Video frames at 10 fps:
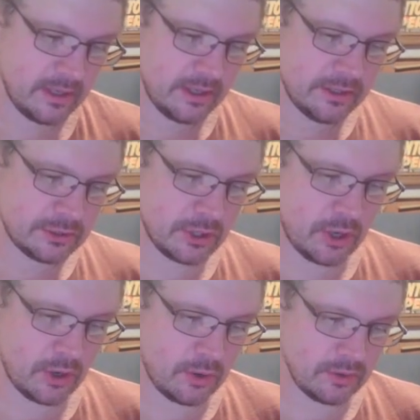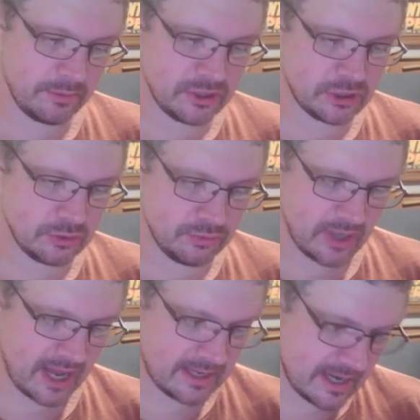So let me do
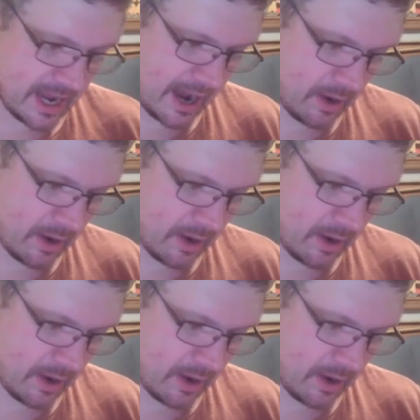that now.